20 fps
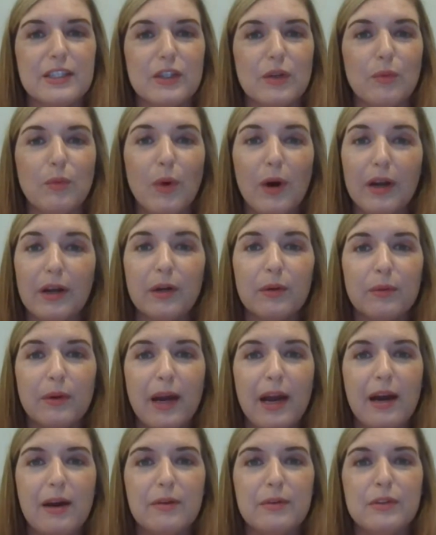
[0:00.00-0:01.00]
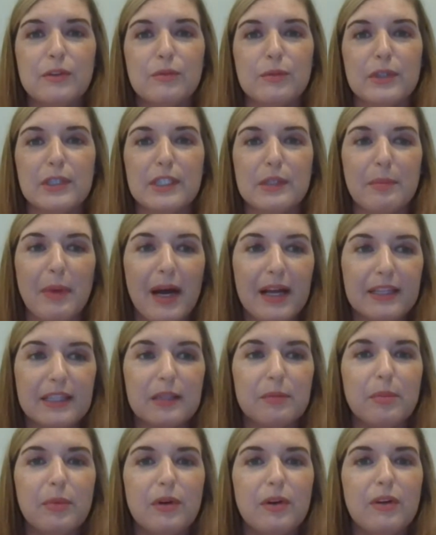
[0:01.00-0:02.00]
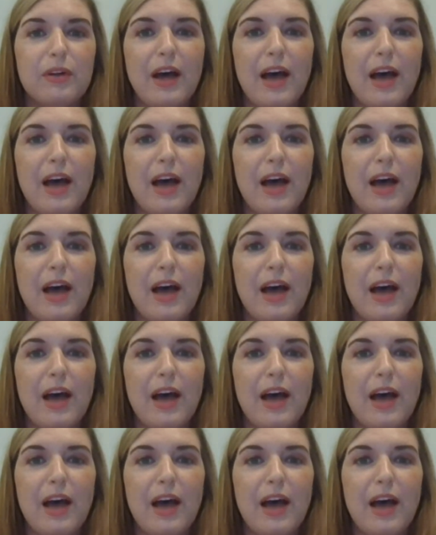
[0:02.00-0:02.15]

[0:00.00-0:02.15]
So one around responsible